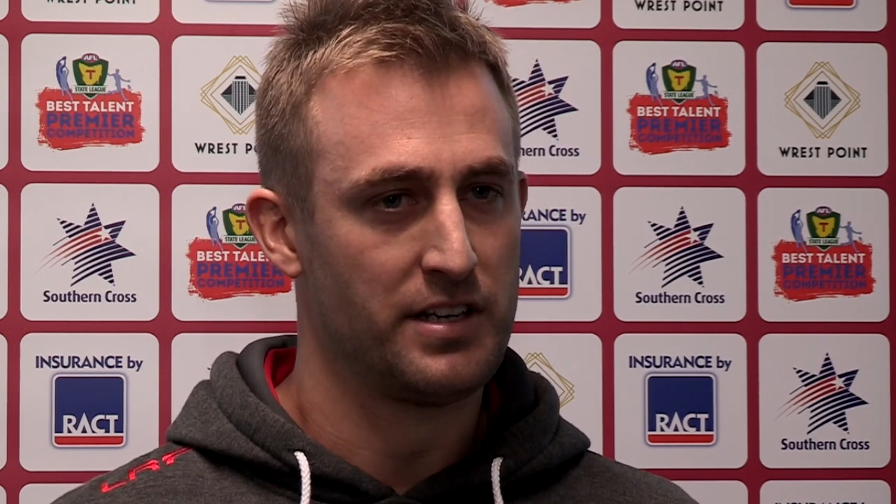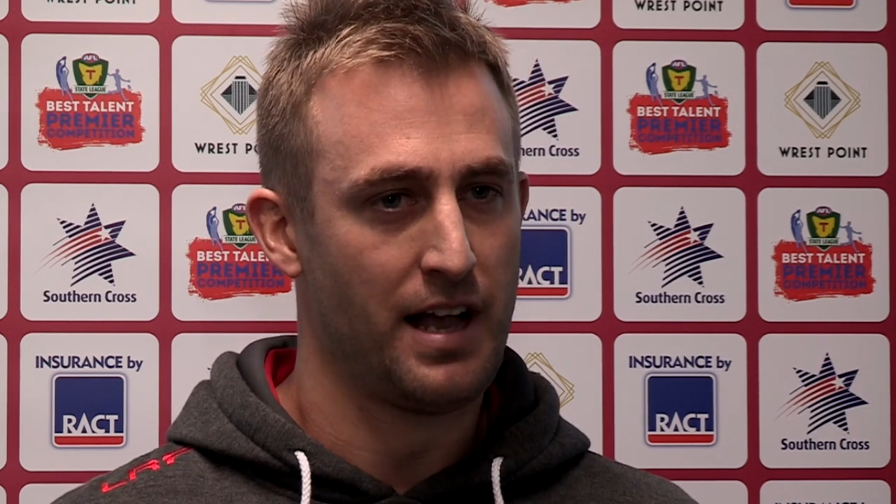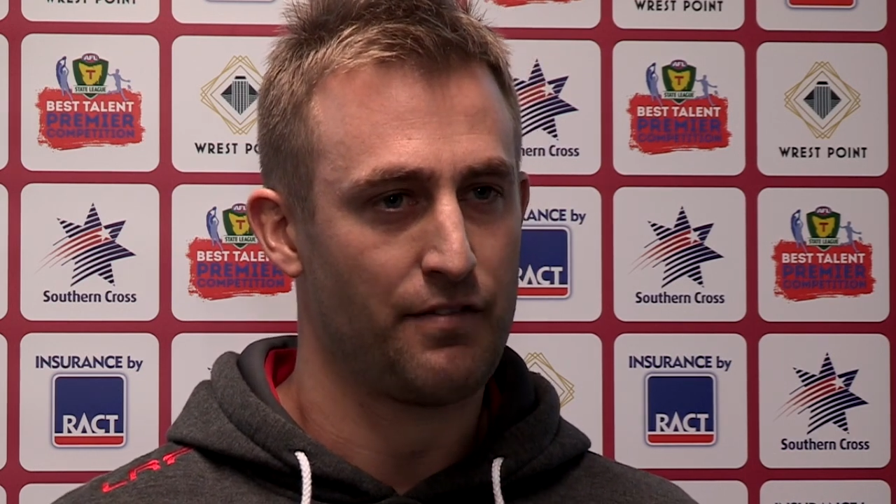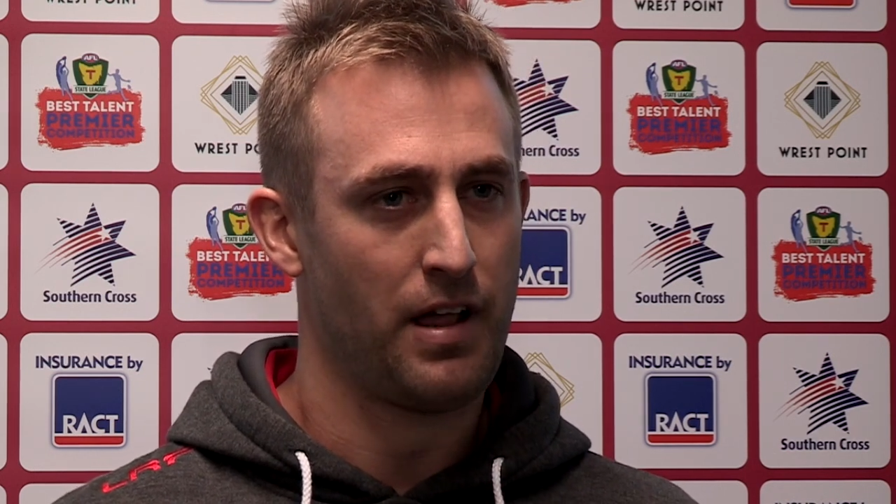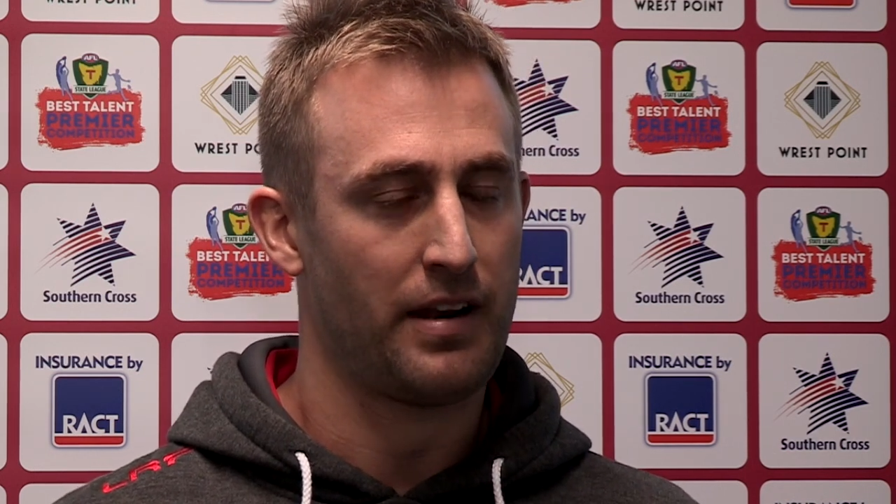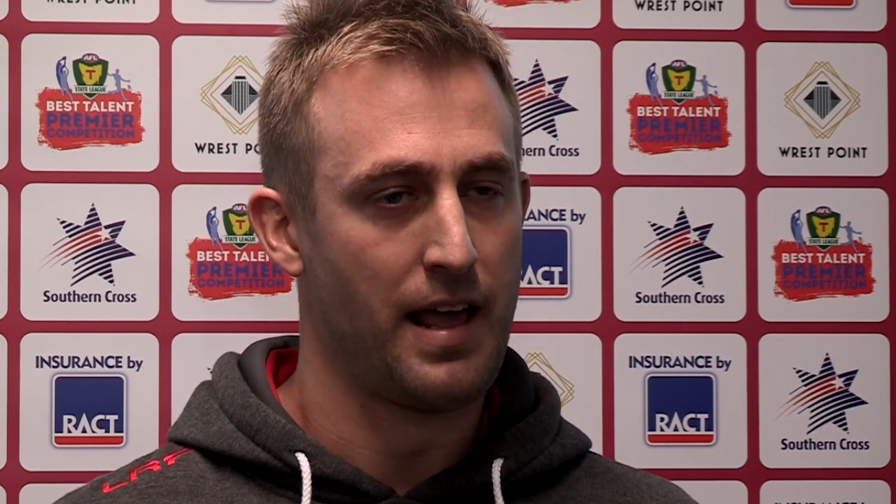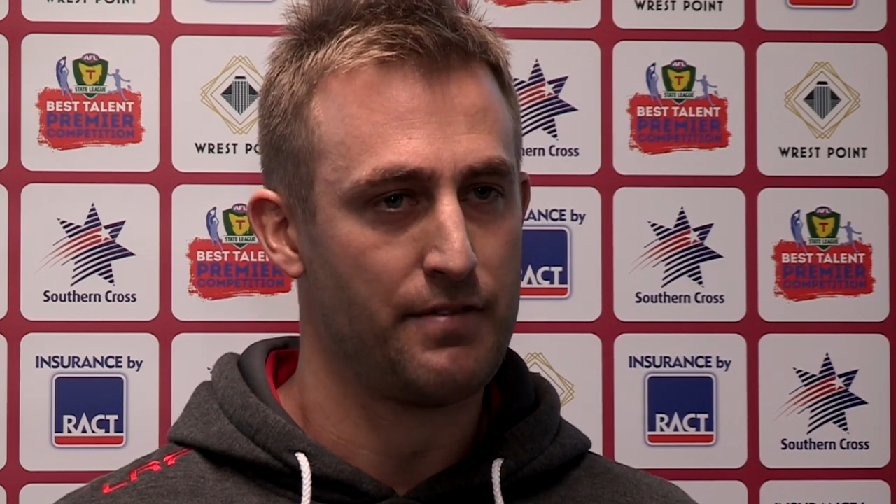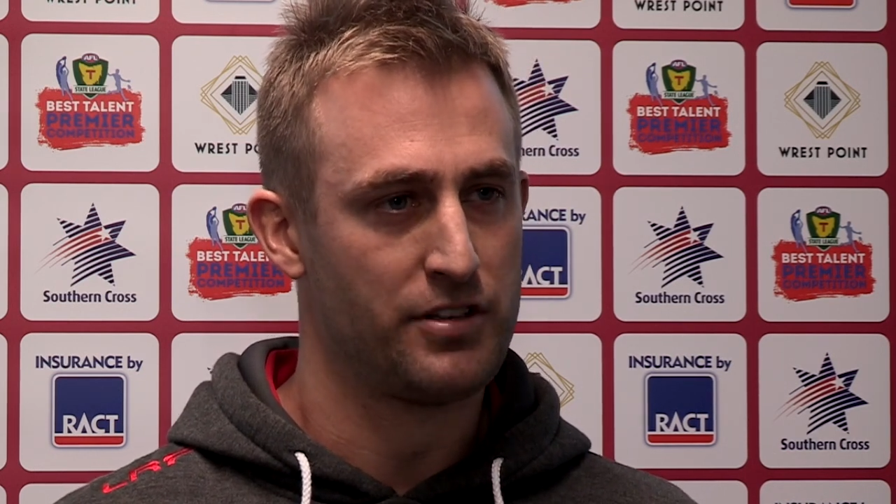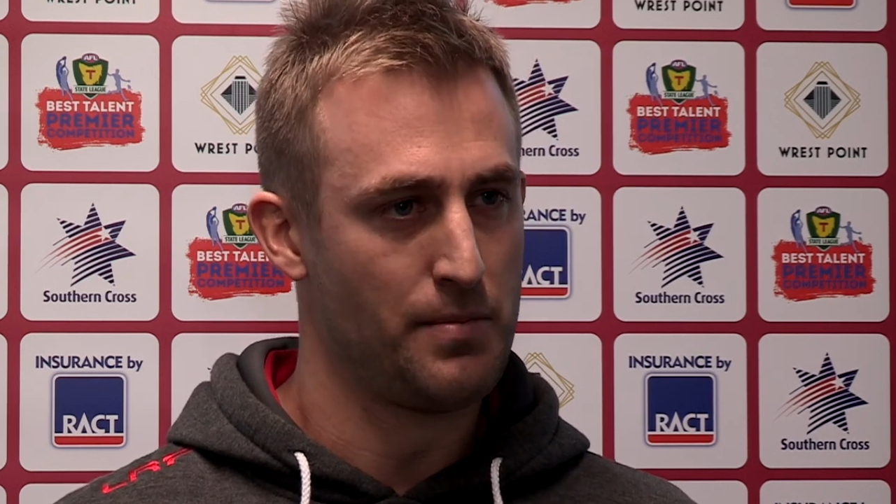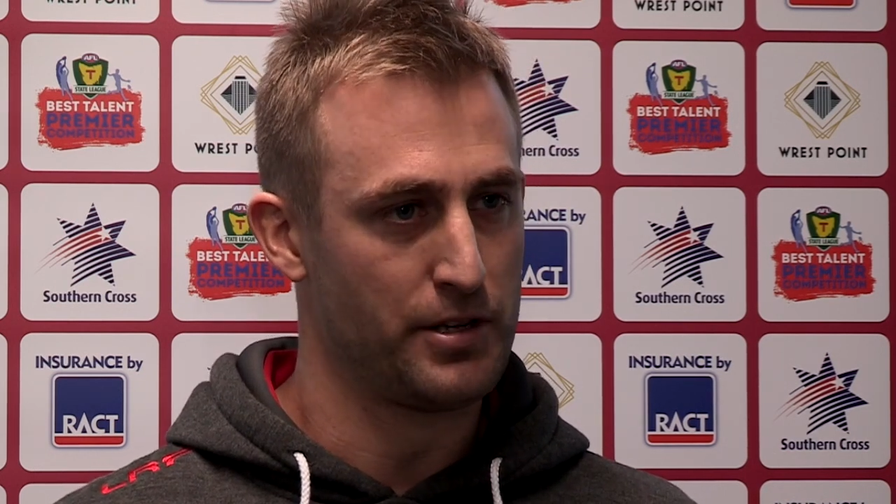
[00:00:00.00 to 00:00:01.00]
a young fella to
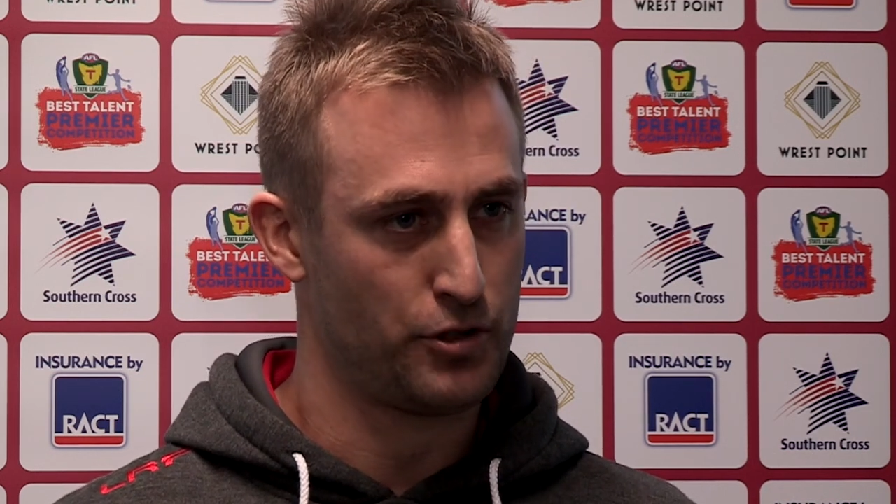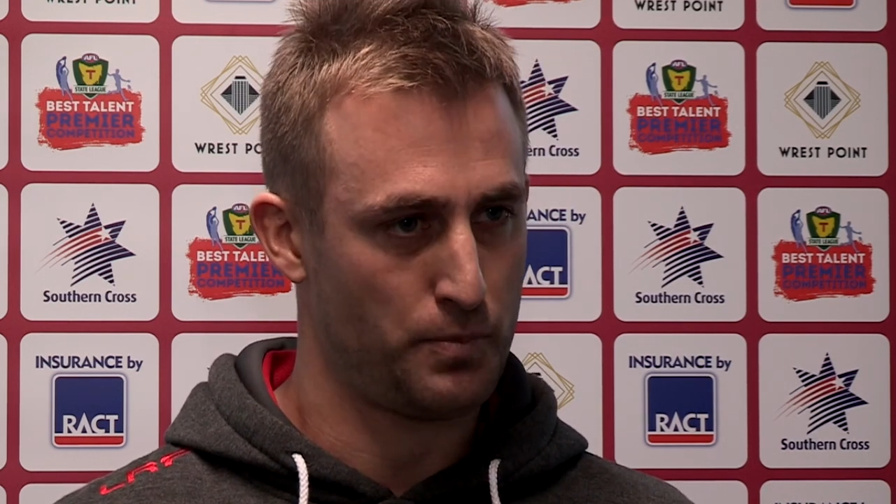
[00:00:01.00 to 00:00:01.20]
have so much